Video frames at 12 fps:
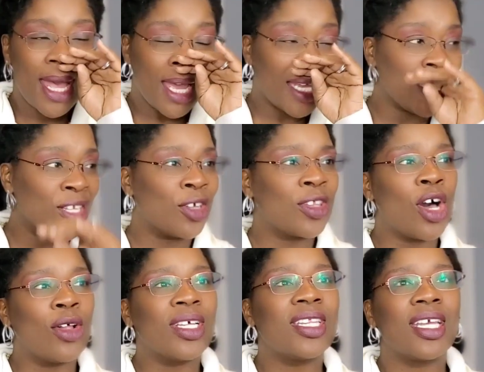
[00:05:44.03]
And the
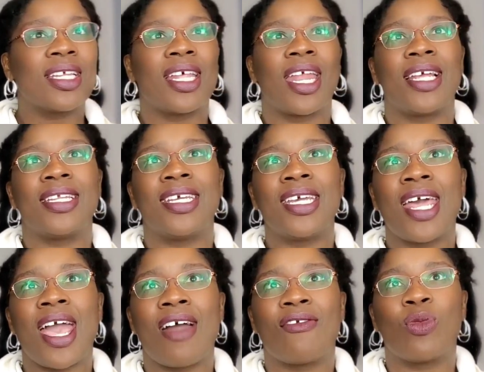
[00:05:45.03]
only thing that I did
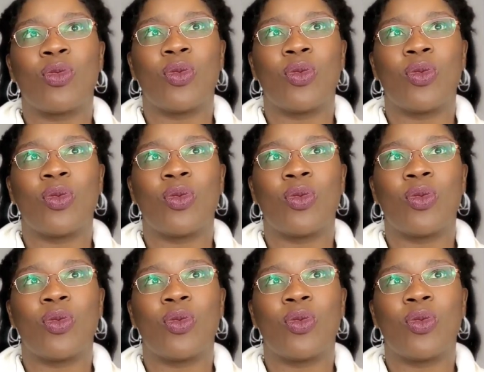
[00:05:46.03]
have